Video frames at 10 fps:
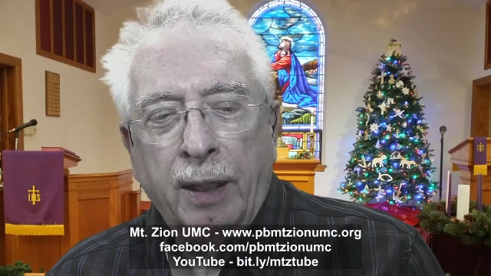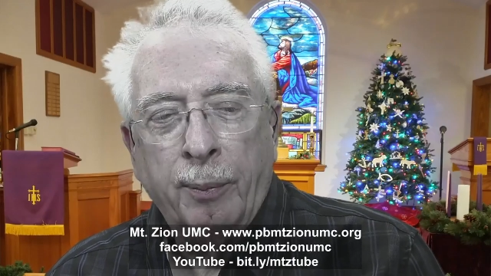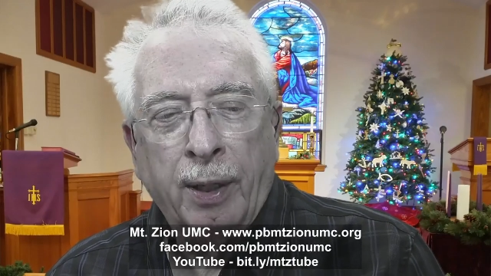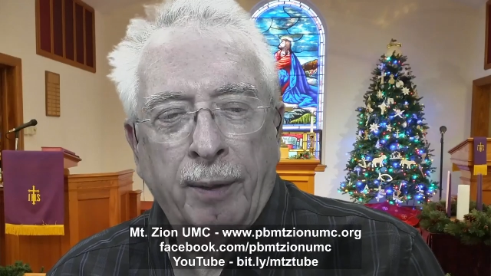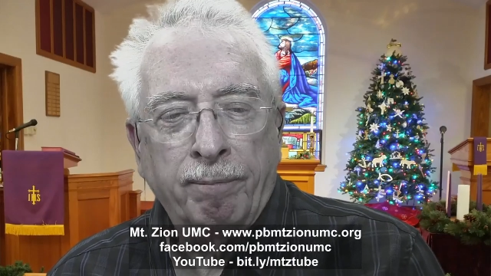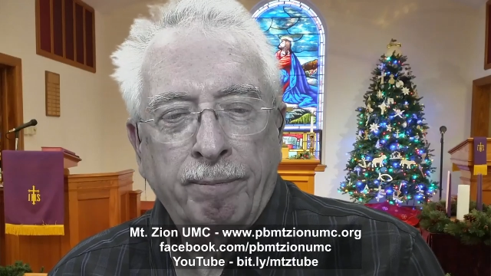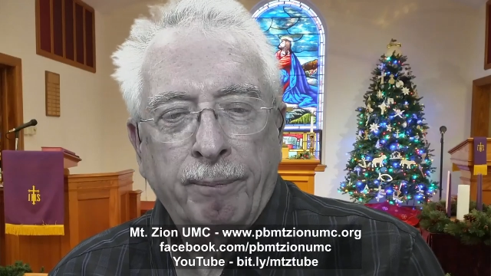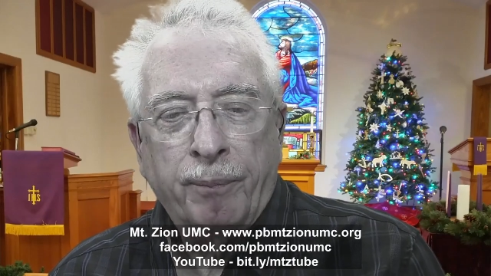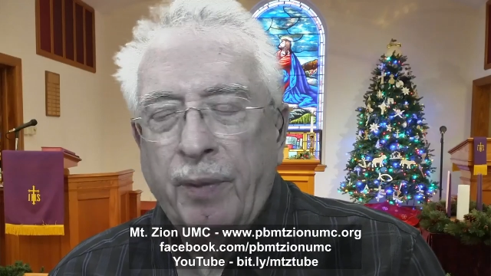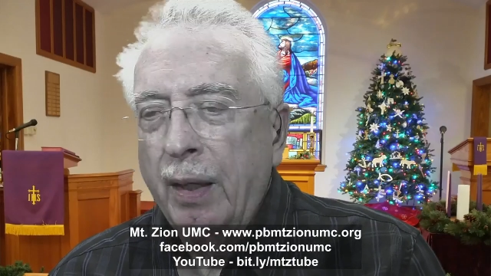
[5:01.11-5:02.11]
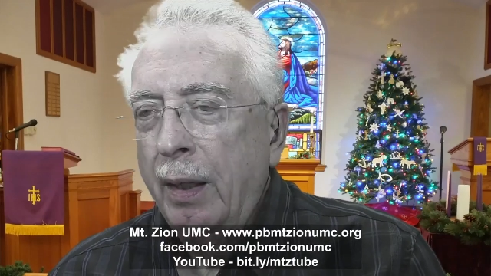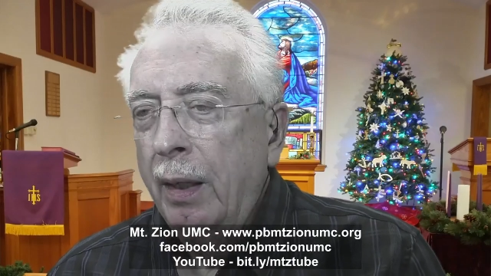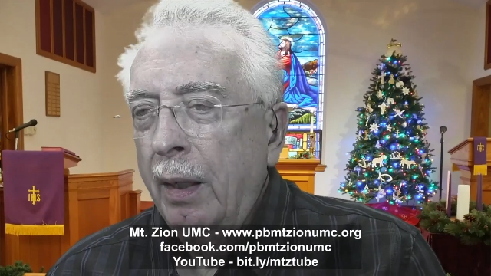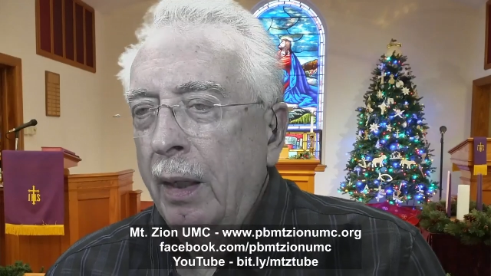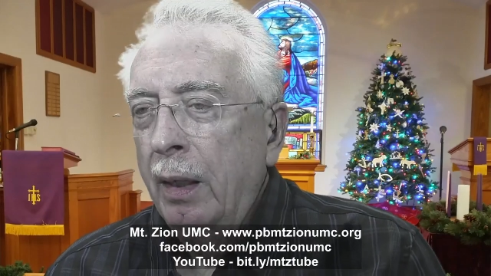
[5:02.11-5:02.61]
Amen."
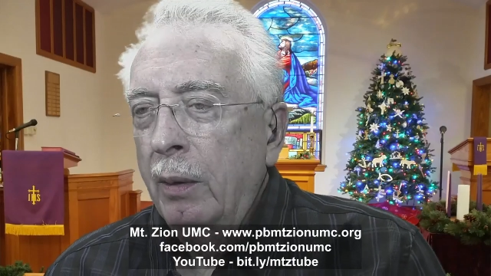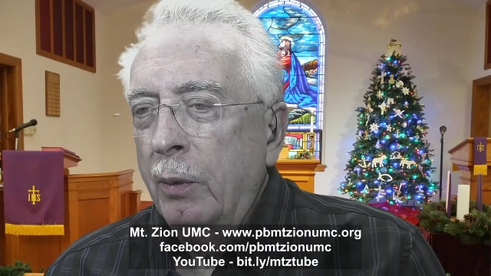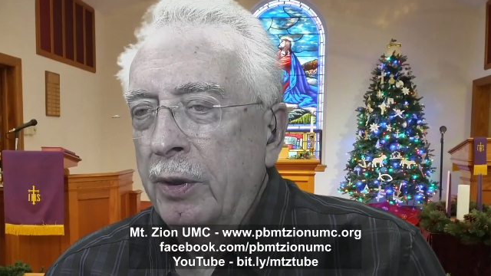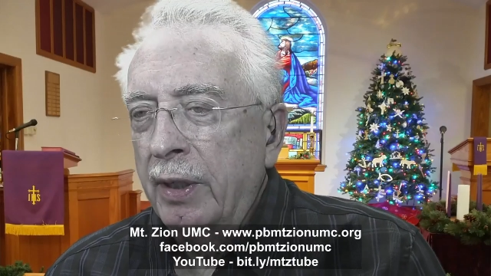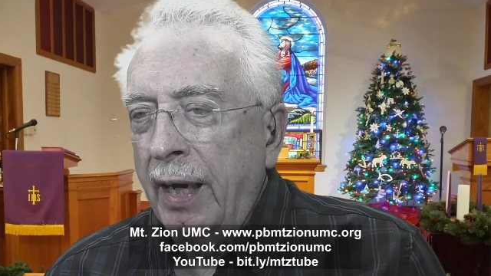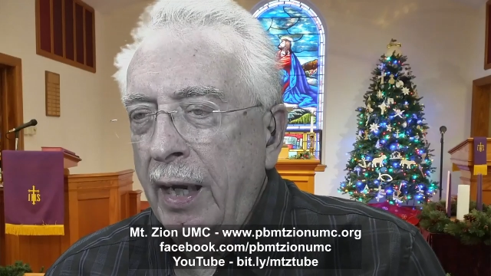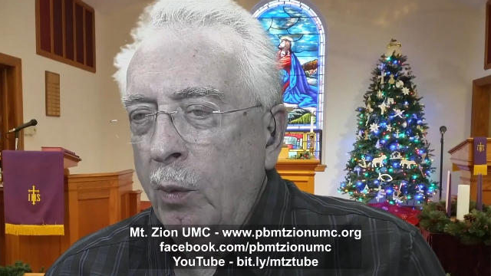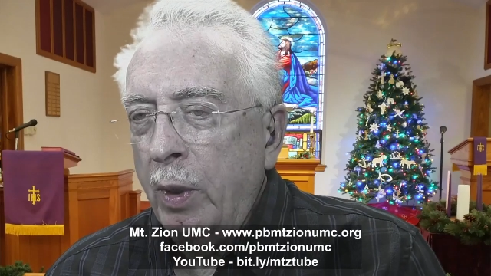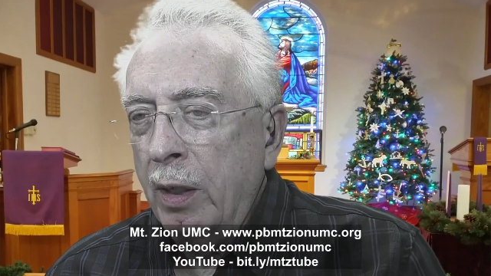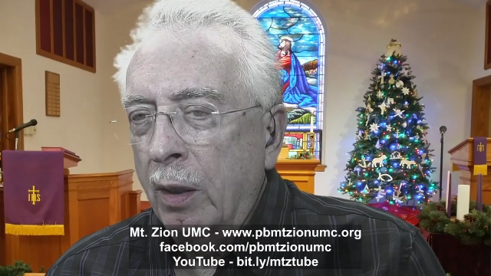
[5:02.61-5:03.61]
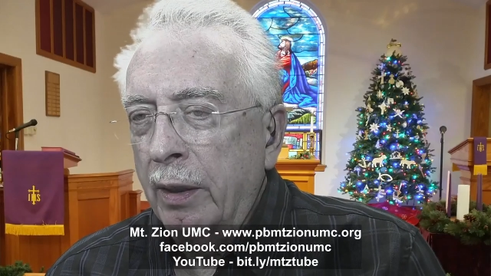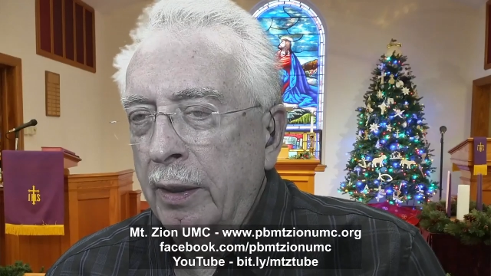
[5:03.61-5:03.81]
Well, today we are